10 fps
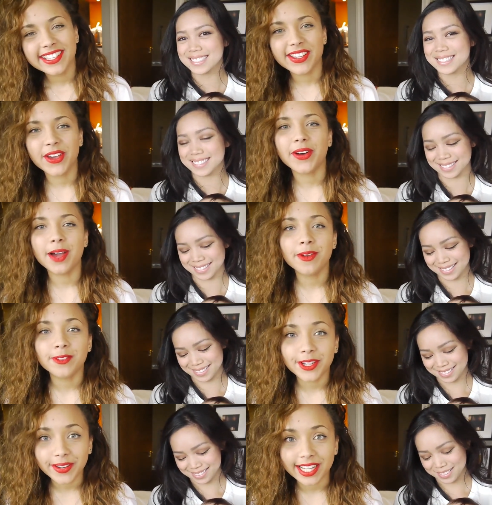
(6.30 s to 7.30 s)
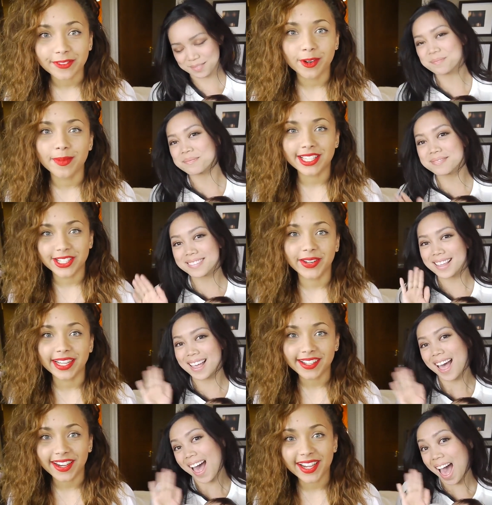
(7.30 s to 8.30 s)
Speaker 1: So I'm with Judy from It's
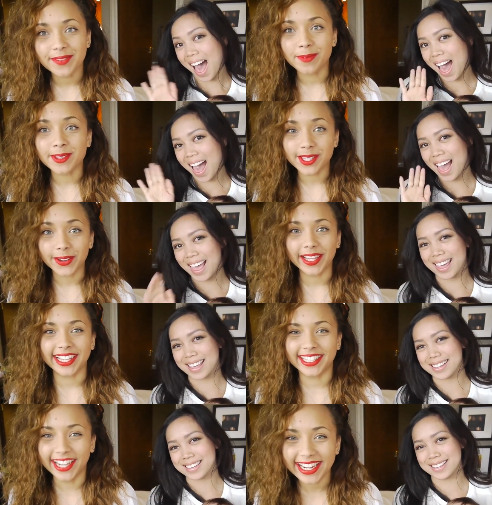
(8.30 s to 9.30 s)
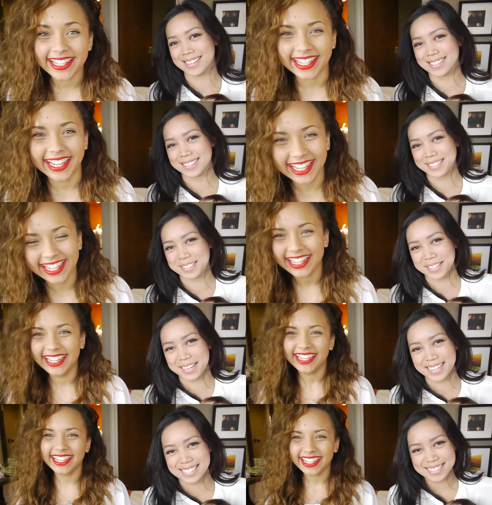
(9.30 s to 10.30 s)
Judy Time. Hi. I'm so excited.
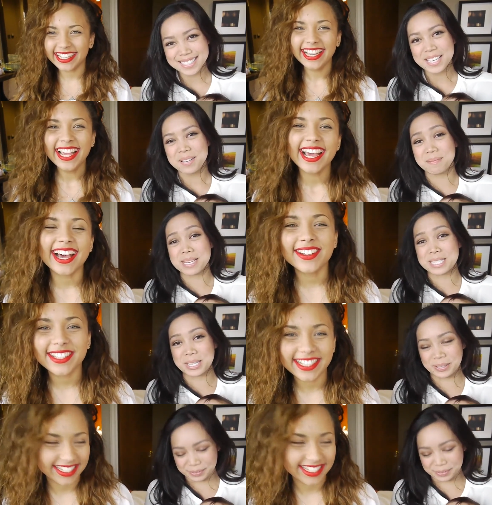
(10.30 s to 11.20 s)
And